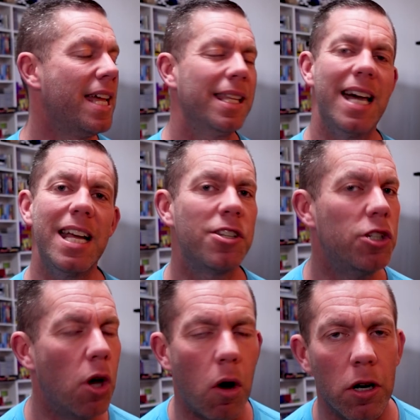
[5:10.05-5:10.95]
That is
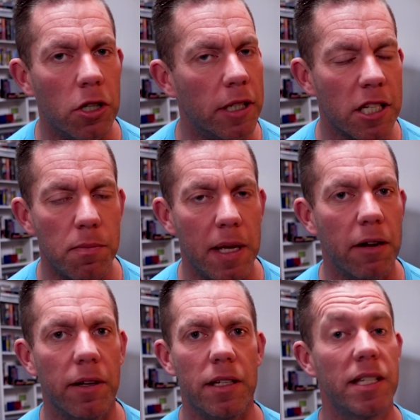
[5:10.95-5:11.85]
not a good
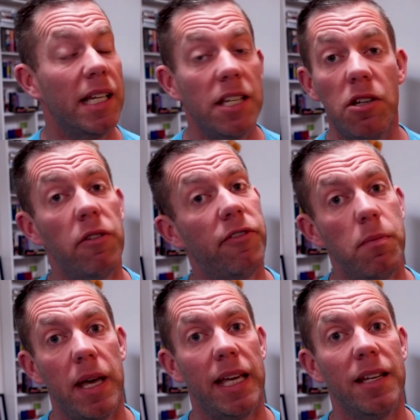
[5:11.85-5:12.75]
experience, at least not for
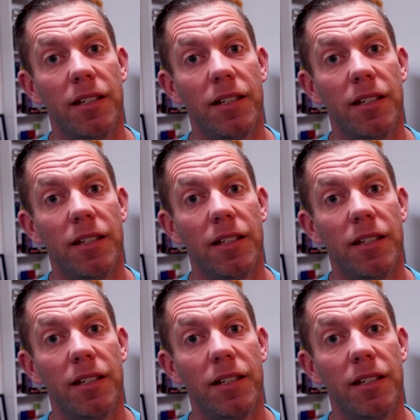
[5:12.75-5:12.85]
me.